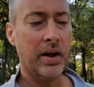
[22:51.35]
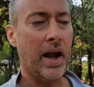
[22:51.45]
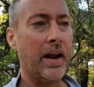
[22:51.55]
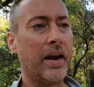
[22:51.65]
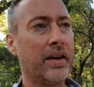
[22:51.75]

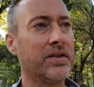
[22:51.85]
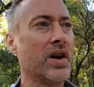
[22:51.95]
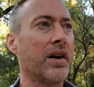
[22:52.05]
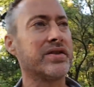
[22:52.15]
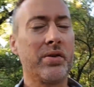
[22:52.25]
And I can
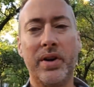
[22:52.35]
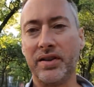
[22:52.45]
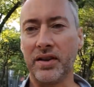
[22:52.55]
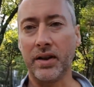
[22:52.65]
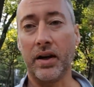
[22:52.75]
talk so
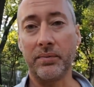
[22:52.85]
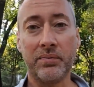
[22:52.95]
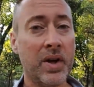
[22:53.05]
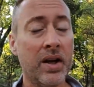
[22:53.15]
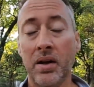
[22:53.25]
easily on
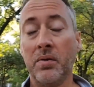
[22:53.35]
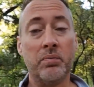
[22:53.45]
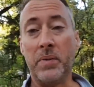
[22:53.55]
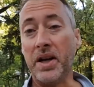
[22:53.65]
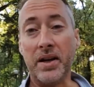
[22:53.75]

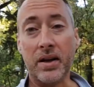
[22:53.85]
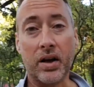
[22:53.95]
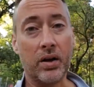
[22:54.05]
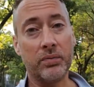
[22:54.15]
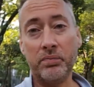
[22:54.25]
media
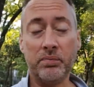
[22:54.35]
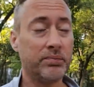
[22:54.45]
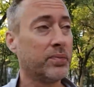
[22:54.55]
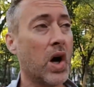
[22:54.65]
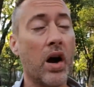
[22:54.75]
or
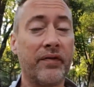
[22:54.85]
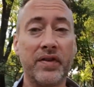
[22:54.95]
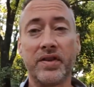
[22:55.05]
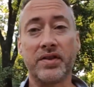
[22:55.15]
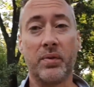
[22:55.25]
conferences or